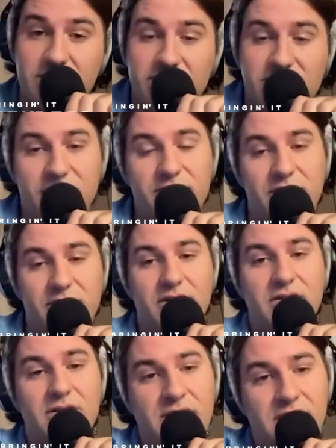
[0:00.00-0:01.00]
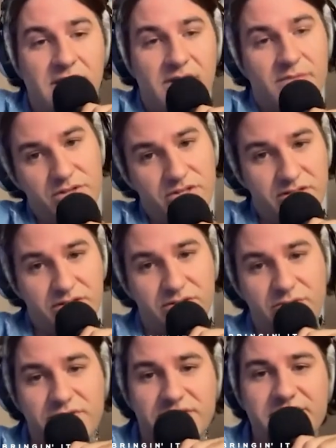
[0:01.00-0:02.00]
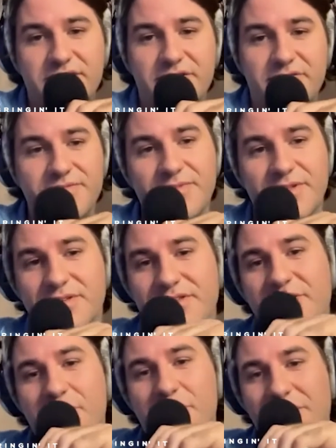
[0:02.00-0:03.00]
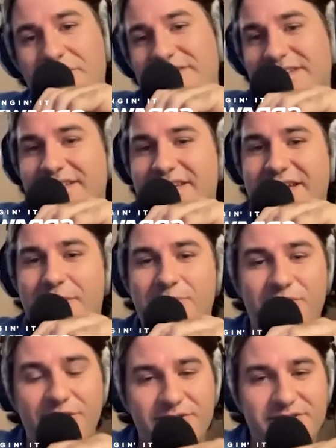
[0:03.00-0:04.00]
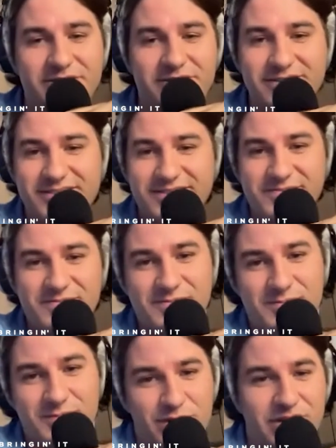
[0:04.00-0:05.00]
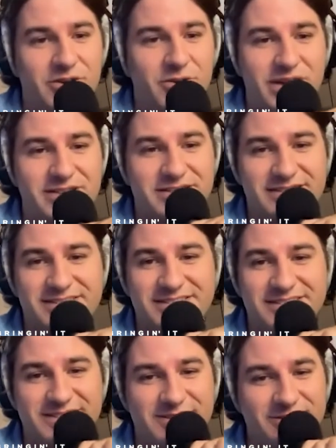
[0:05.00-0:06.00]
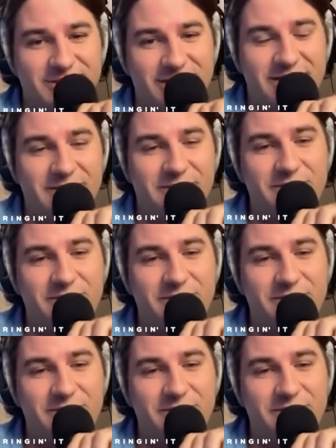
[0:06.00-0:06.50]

all self-taught but just acoustic stuff. You know, the embarrassing like campfire songs and of playing and stuff like that.